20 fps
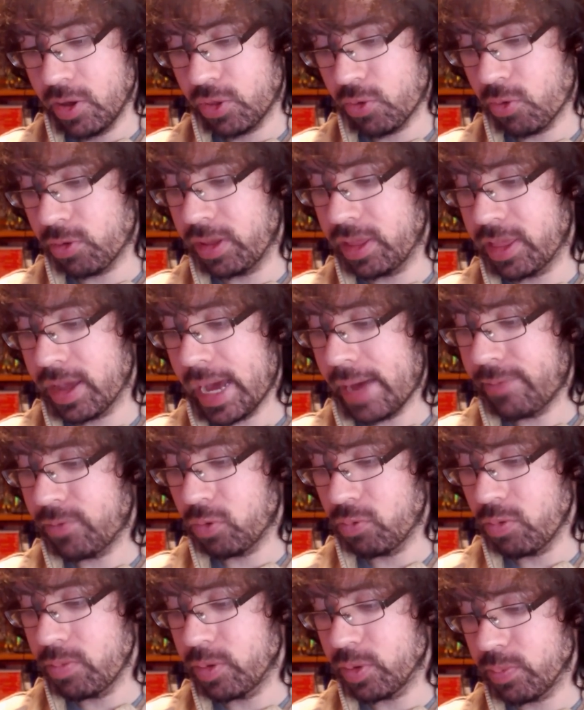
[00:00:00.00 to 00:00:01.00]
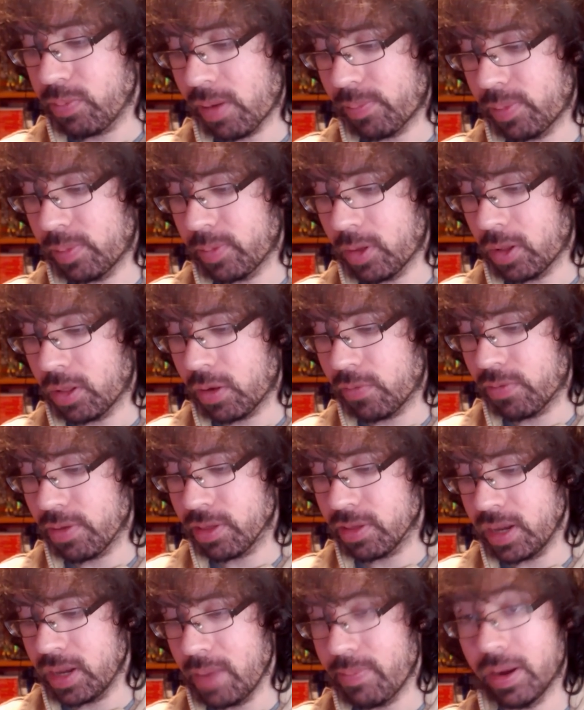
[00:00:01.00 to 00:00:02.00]
Shortly thereafter, rumors pop up all over
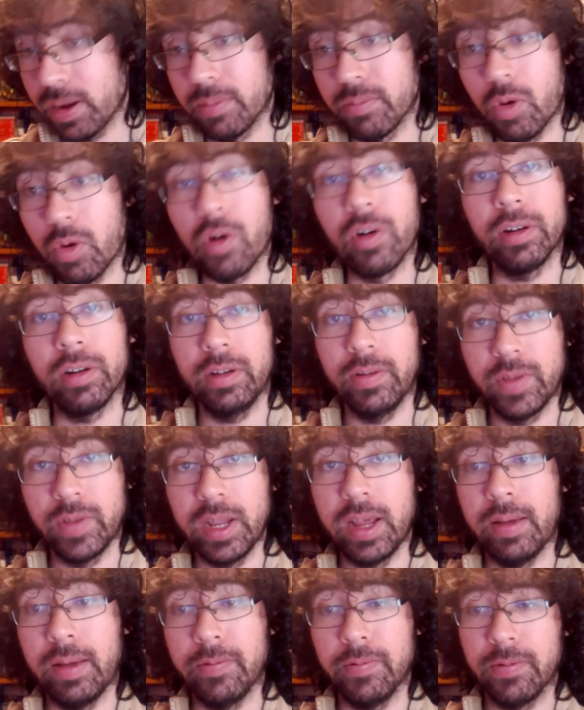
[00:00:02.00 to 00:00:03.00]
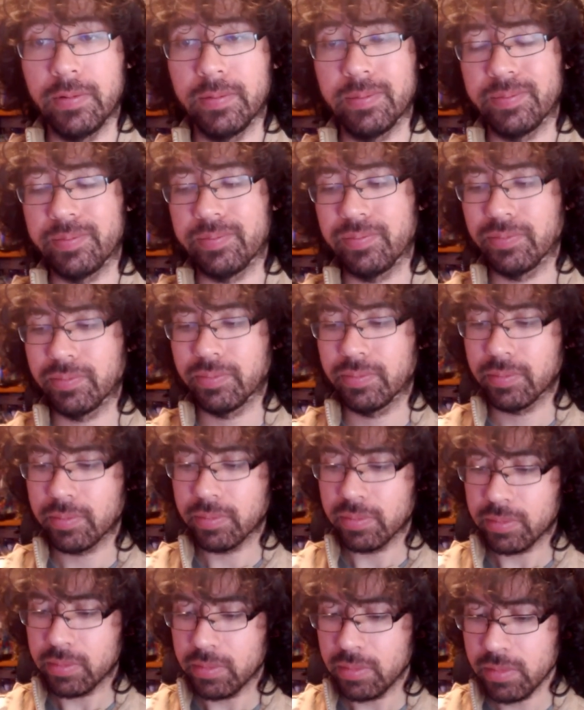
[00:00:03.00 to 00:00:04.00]
the city about a mark of death.
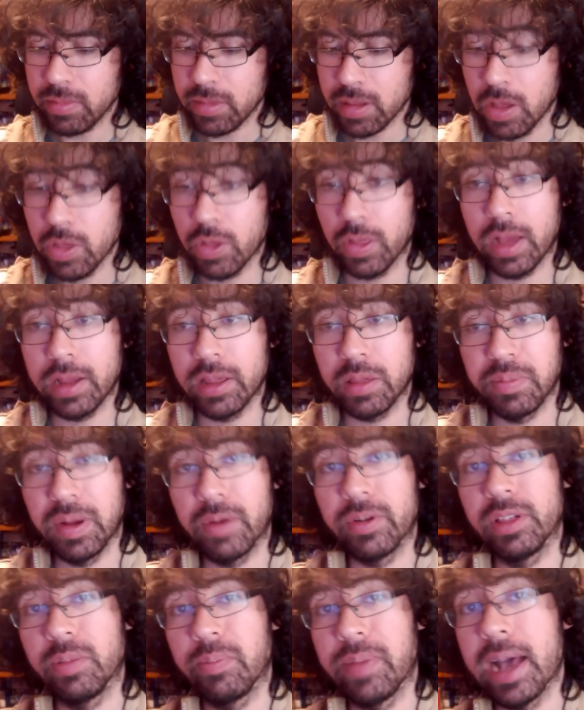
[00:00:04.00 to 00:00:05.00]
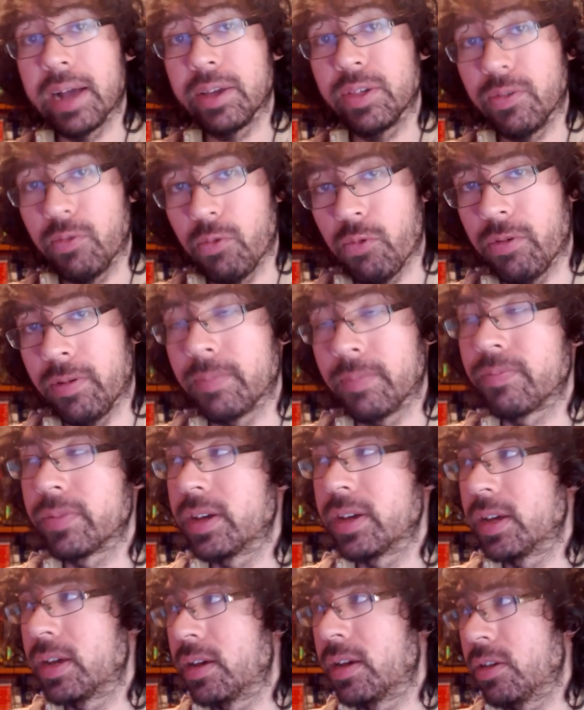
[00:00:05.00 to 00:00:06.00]
So that is Mary's backstory.
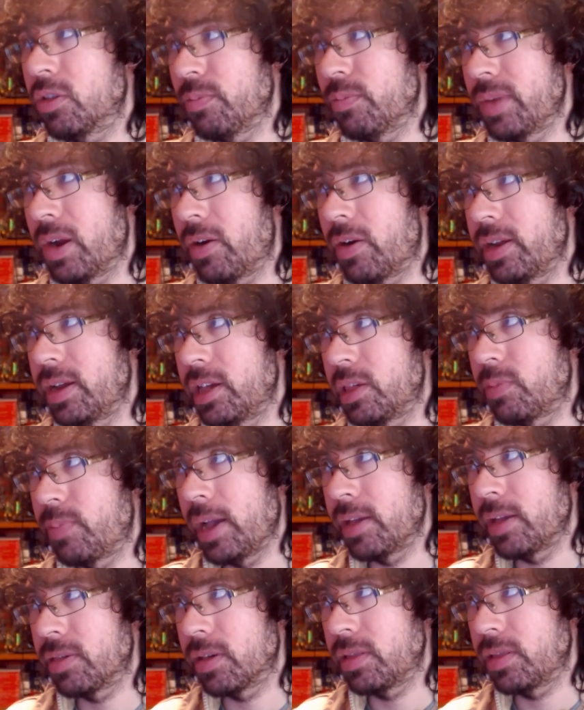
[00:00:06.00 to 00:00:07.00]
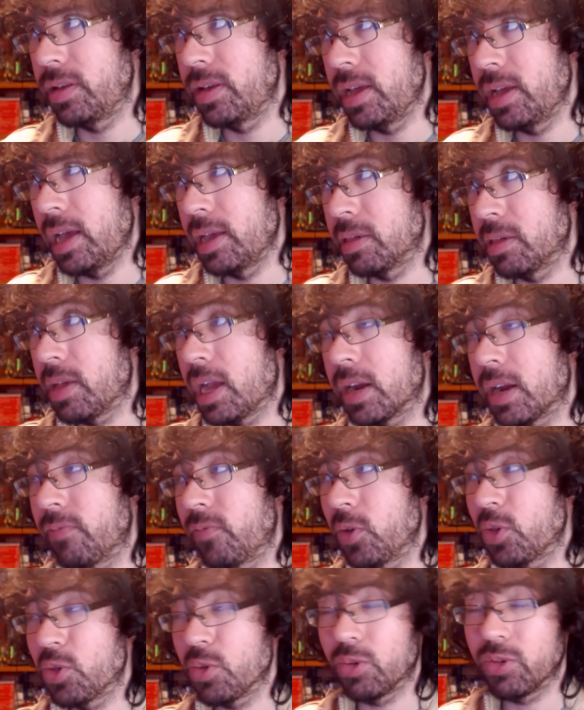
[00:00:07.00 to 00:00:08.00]
So Mary is basically a
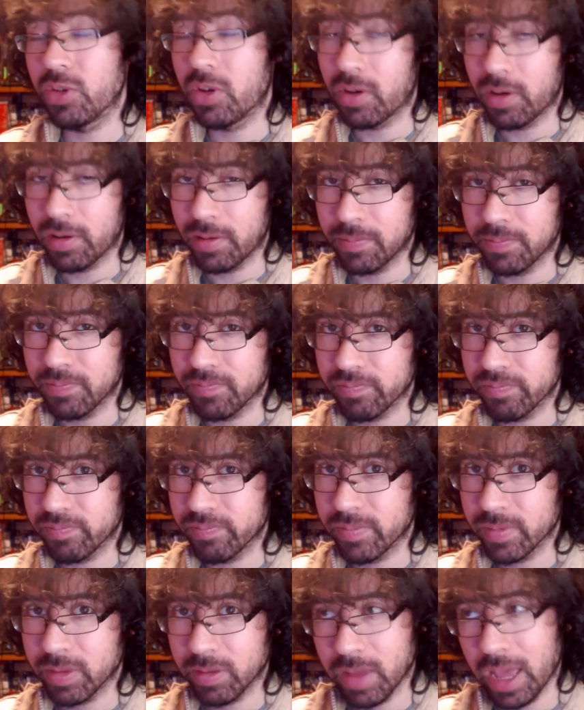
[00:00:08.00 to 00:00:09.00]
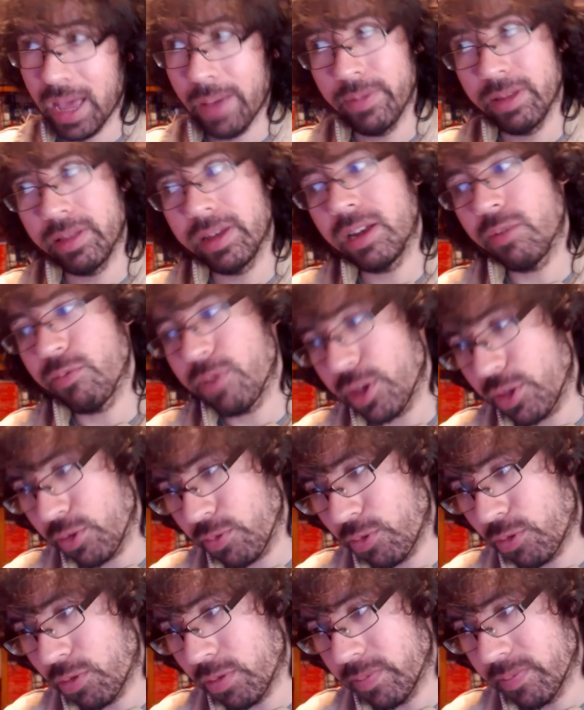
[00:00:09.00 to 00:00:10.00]
sacrificial doll to emulate a
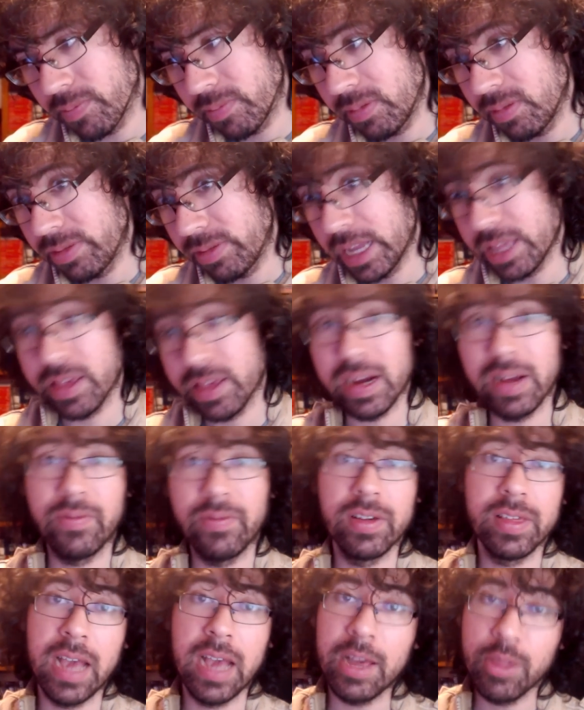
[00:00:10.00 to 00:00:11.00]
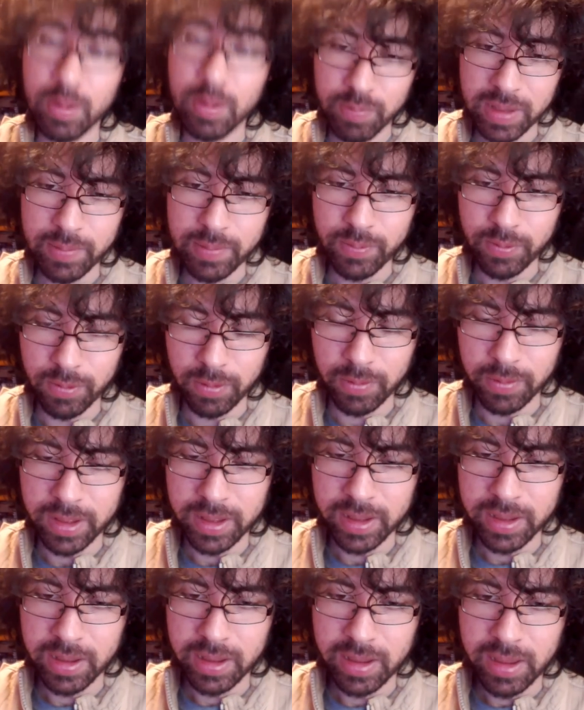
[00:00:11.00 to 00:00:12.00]
ritual that sacrifices Aji people
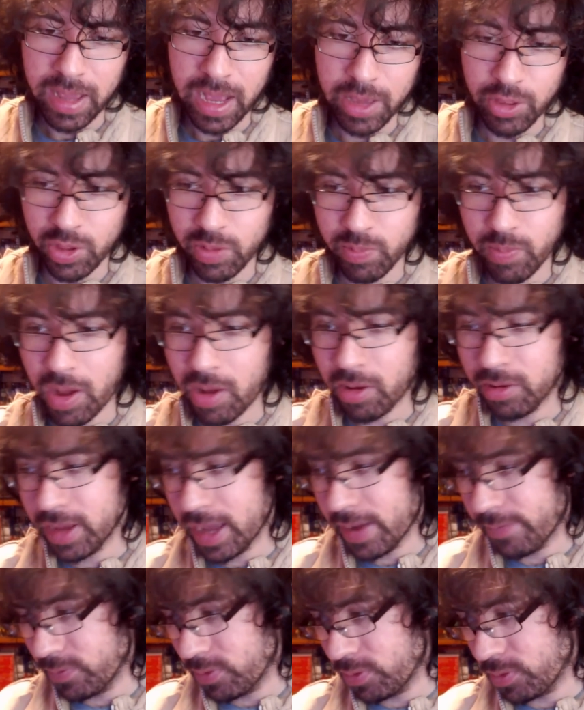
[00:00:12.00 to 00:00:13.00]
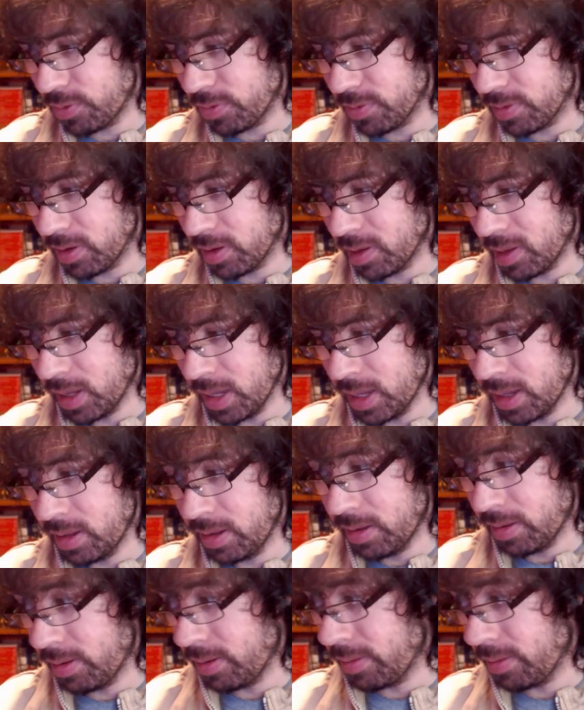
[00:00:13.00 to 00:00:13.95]
and she's modeled after a